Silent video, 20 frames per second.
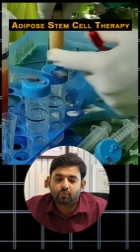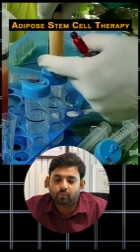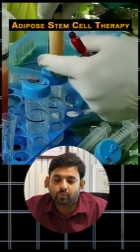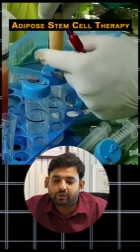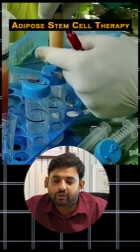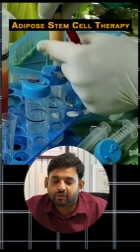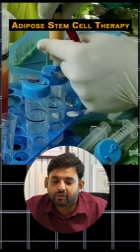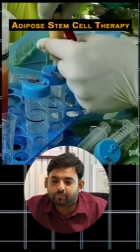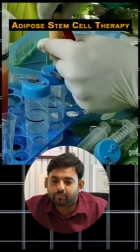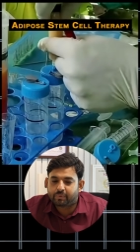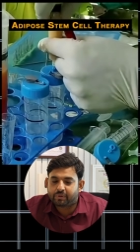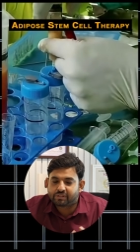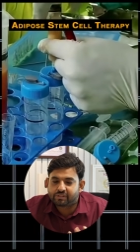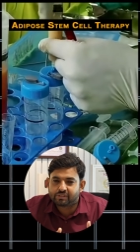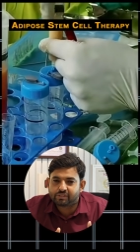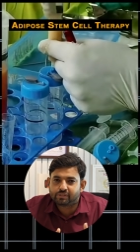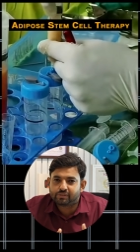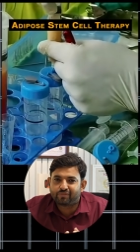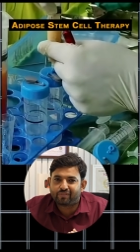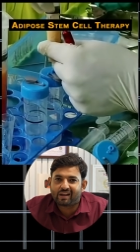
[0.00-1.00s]
where
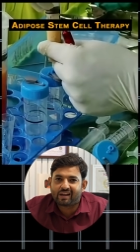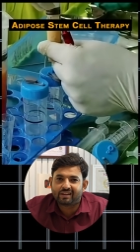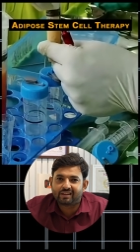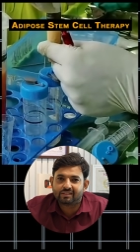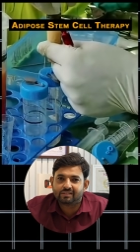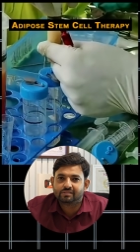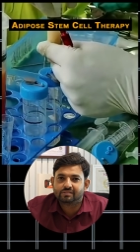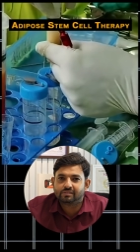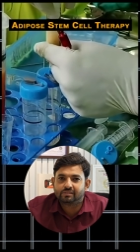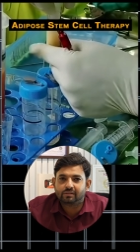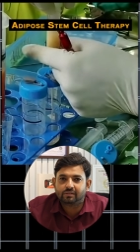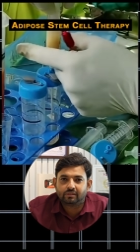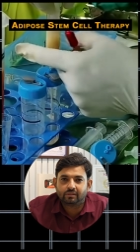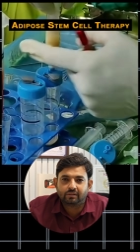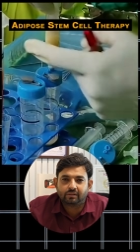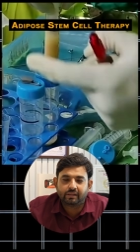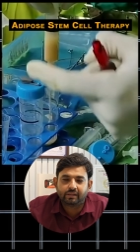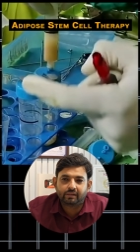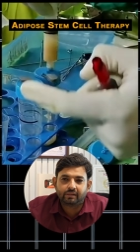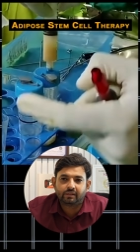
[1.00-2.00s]
patients' fat is
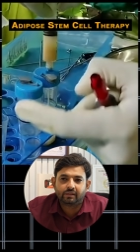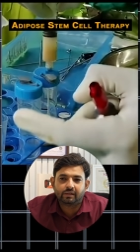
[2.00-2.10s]
taken